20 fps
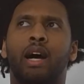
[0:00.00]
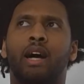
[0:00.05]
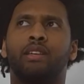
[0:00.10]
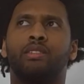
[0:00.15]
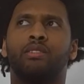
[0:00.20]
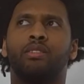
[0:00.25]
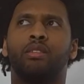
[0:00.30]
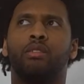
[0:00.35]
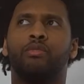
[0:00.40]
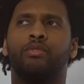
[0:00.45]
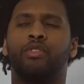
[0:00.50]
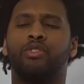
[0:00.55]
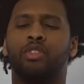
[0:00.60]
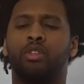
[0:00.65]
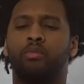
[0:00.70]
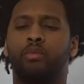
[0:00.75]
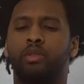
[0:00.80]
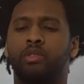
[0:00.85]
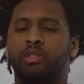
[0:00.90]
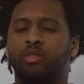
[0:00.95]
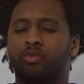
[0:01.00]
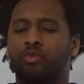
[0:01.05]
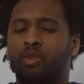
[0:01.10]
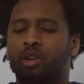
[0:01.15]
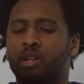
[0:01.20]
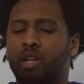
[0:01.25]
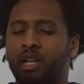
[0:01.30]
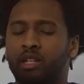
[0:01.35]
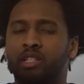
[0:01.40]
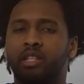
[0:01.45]
hassle for someone to
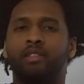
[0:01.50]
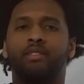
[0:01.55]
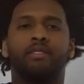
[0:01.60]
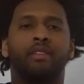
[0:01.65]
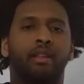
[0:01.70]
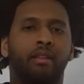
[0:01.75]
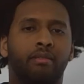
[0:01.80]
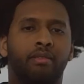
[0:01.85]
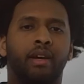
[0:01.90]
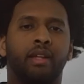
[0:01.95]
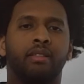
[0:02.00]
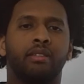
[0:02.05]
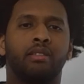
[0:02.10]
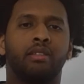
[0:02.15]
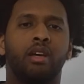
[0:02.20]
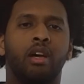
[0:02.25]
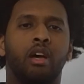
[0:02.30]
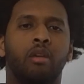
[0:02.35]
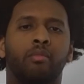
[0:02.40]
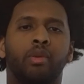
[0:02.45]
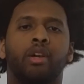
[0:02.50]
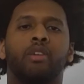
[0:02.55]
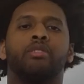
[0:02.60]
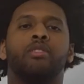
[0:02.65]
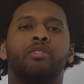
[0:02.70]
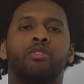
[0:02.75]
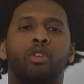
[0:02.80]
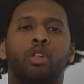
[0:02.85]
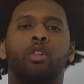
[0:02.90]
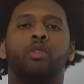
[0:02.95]
run a digital event because
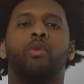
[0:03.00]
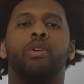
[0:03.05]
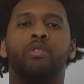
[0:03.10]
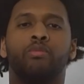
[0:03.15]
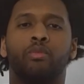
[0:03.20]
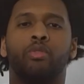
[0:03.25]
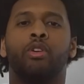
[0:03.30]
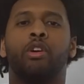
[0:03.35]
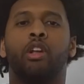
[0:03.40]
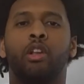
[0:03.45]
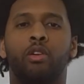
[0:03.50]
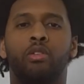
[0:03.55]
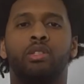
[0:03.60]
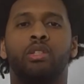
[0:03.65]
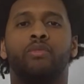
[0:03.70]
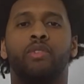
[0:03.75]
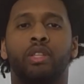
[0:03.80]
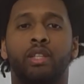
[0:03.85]
it's always more inclusive,